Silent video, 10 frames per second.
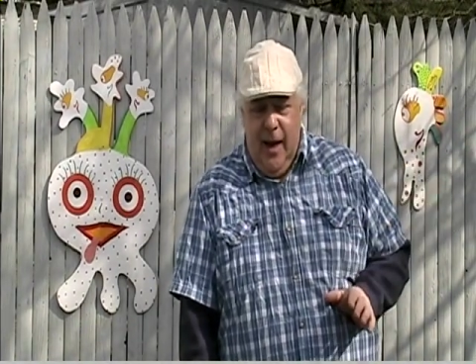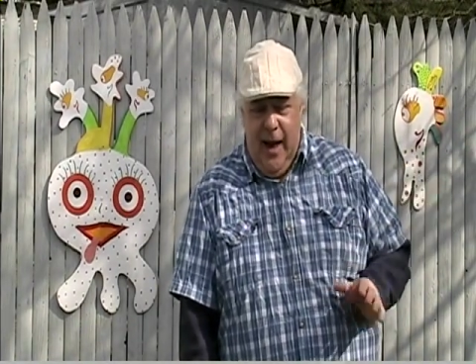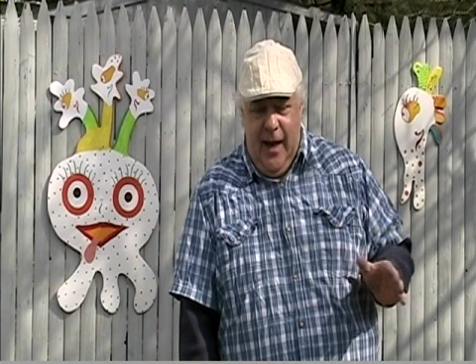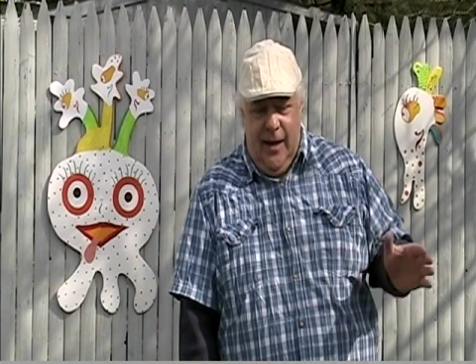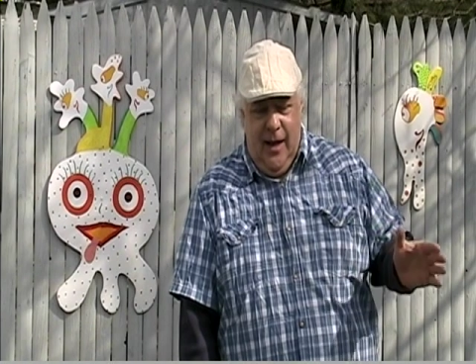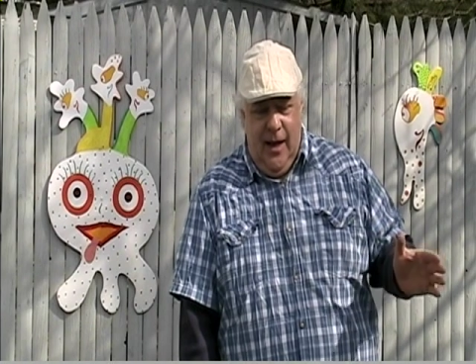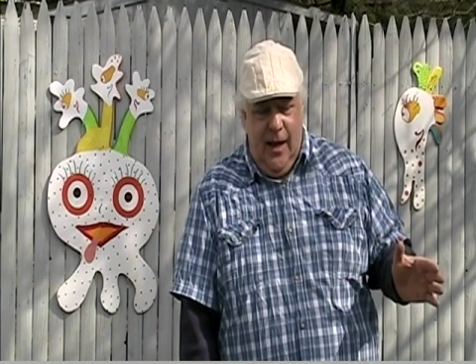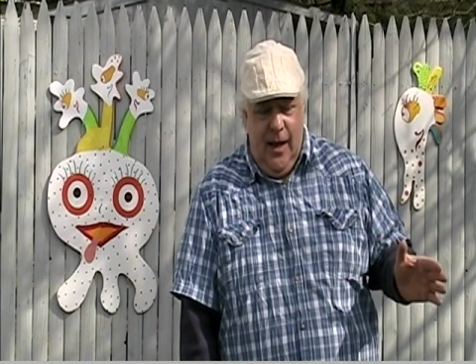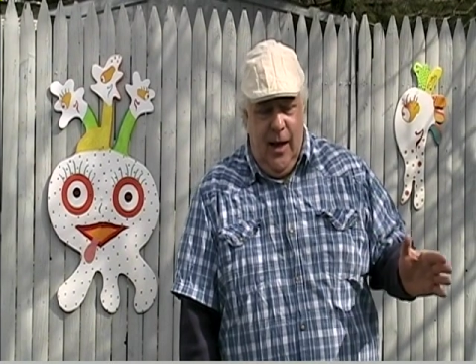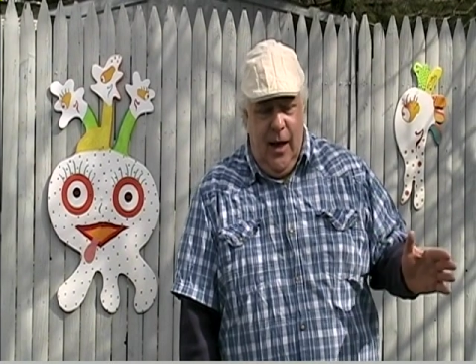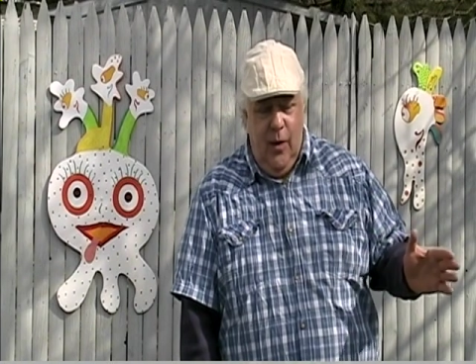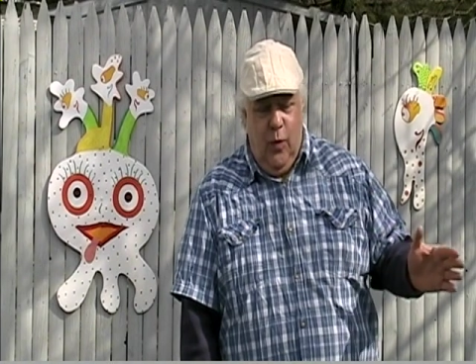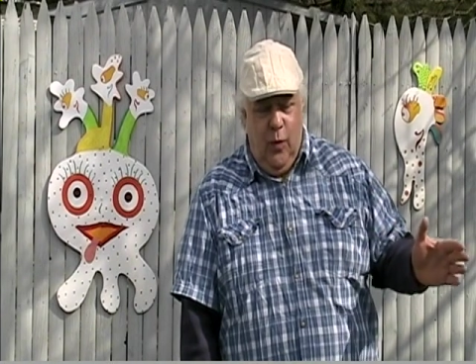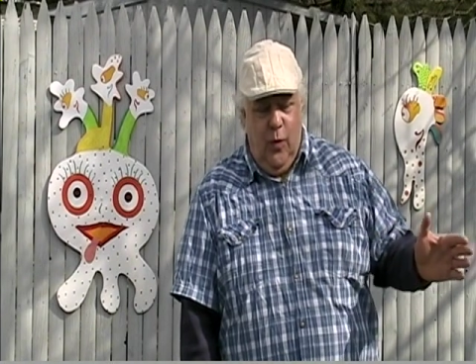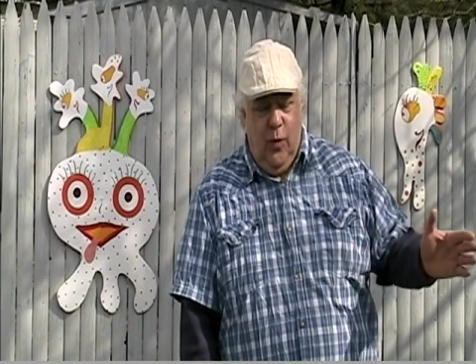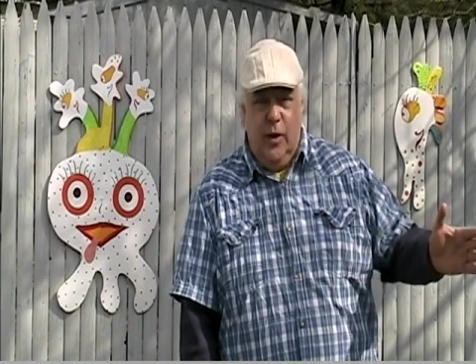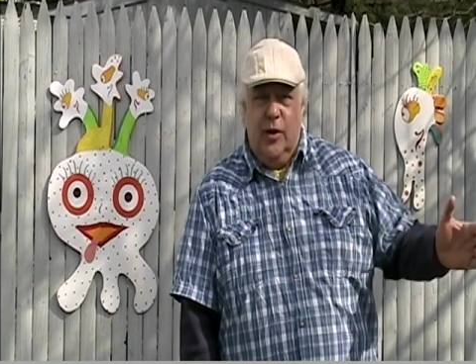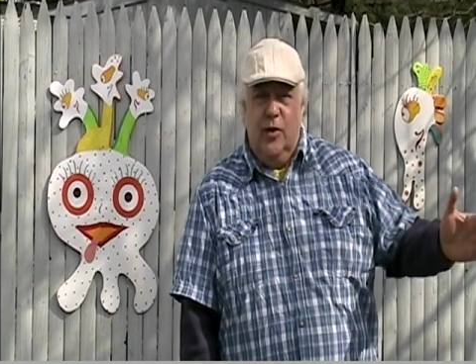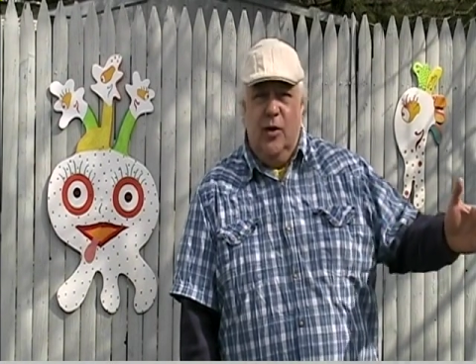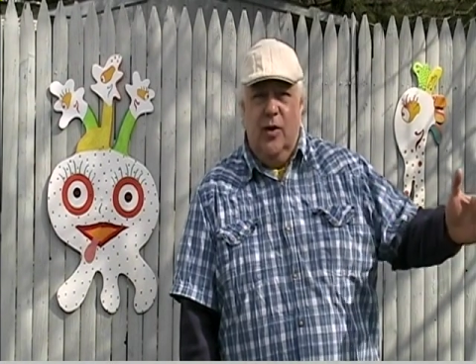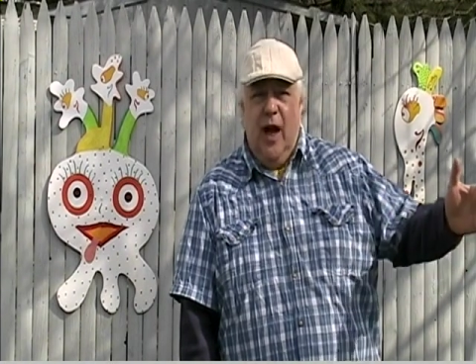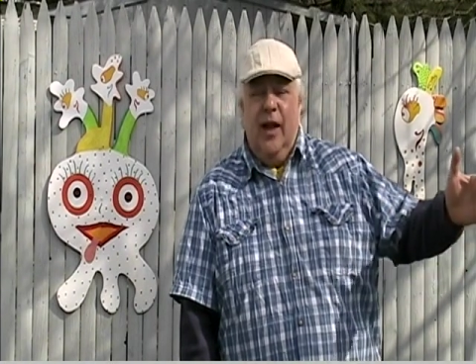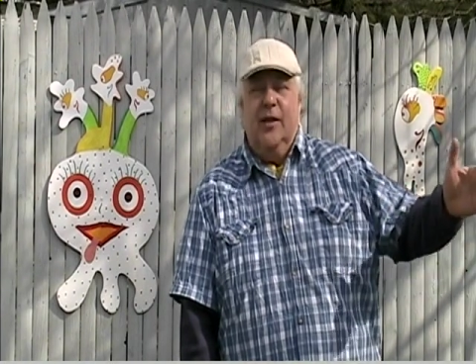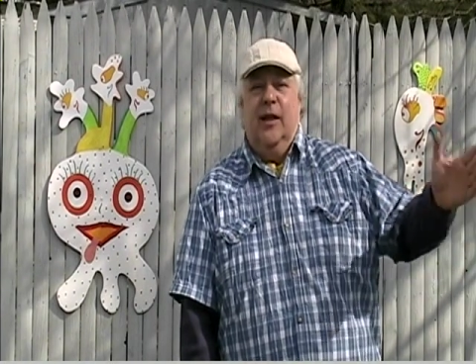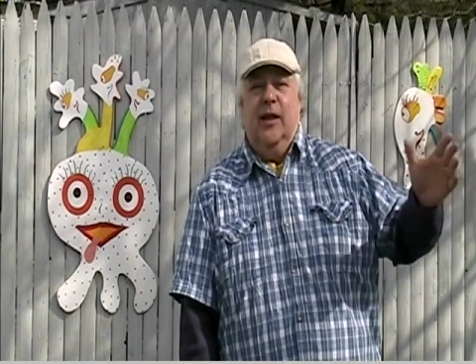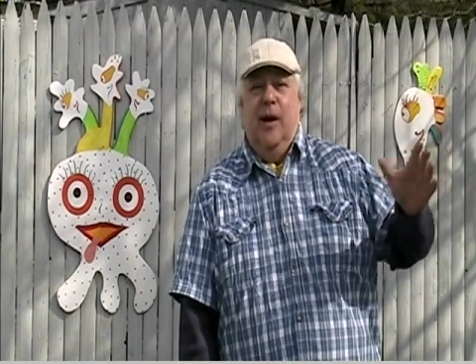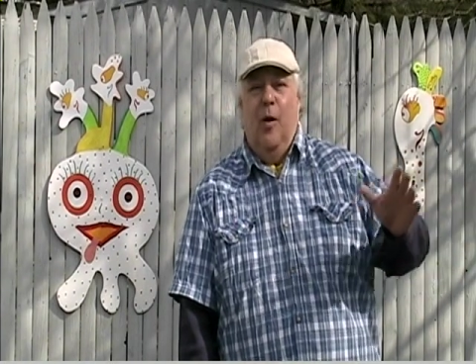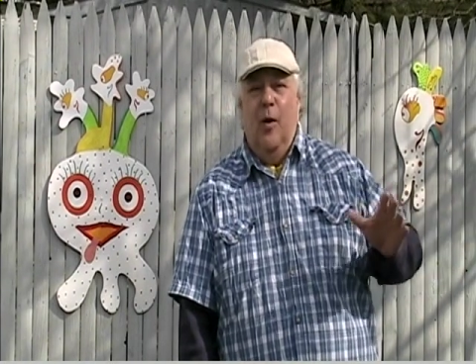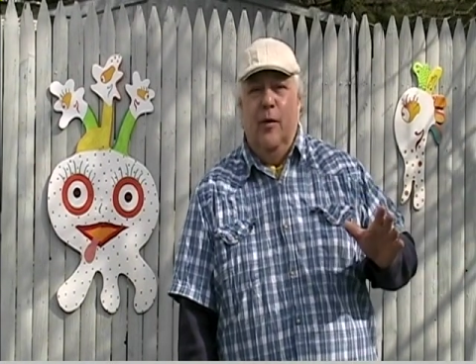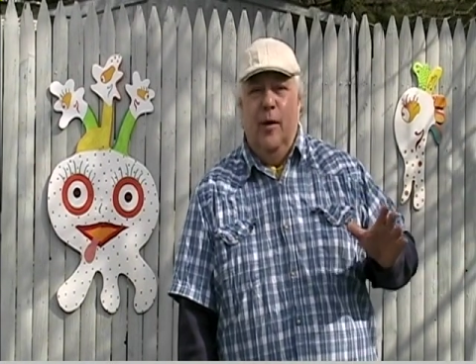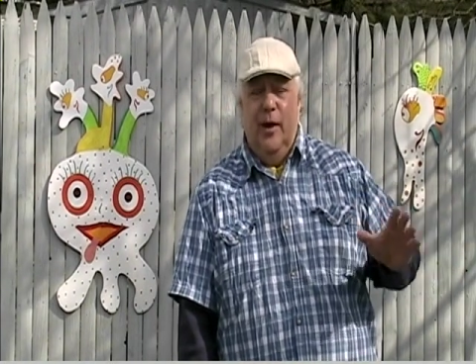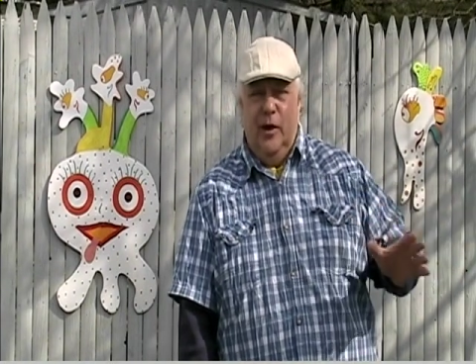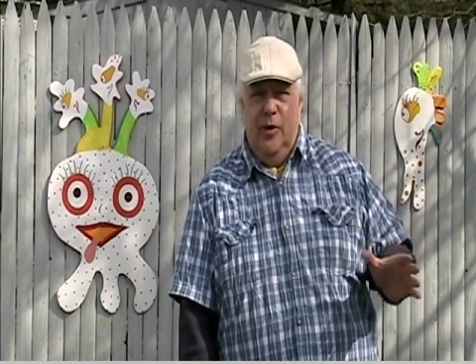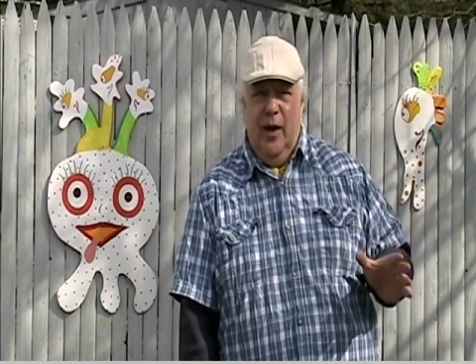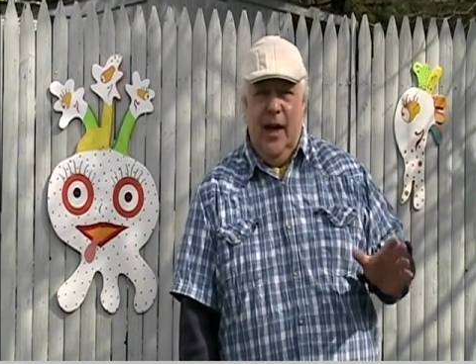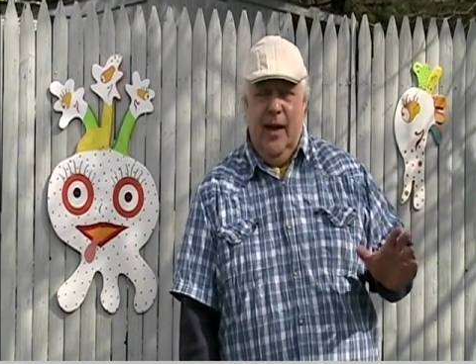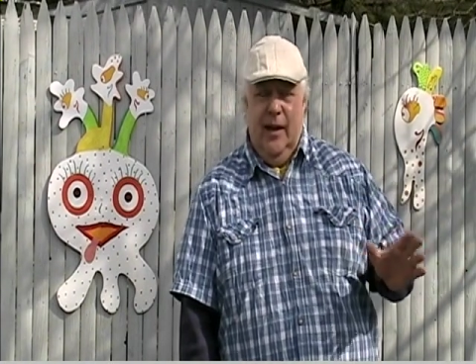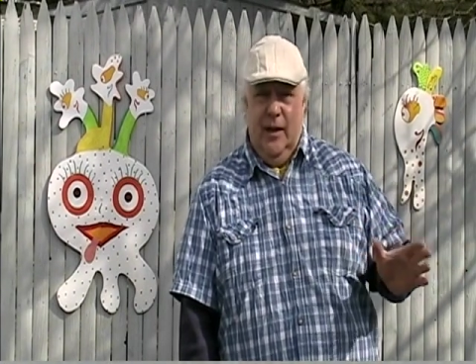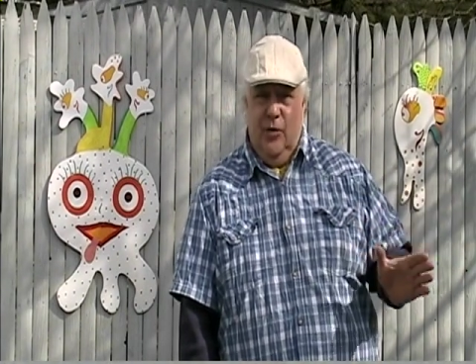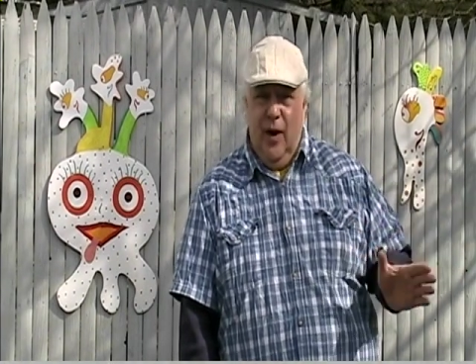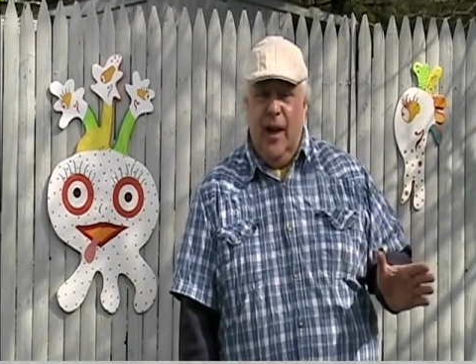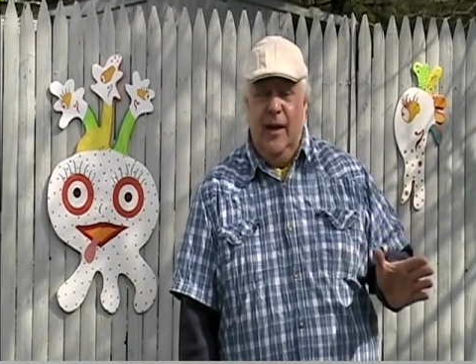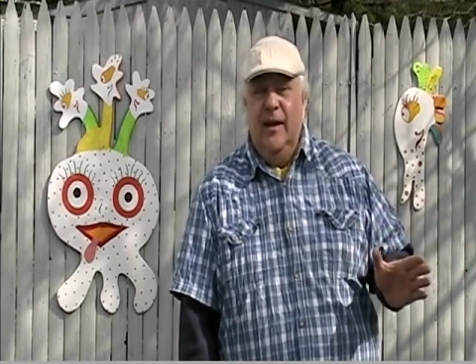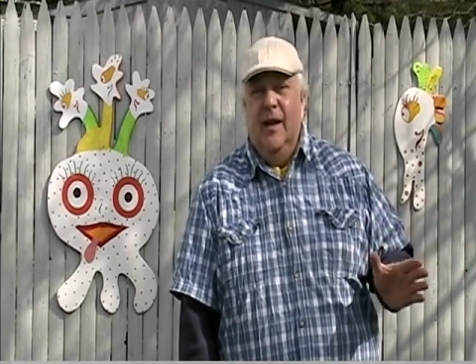and he would constantly come over and make sure I got things right.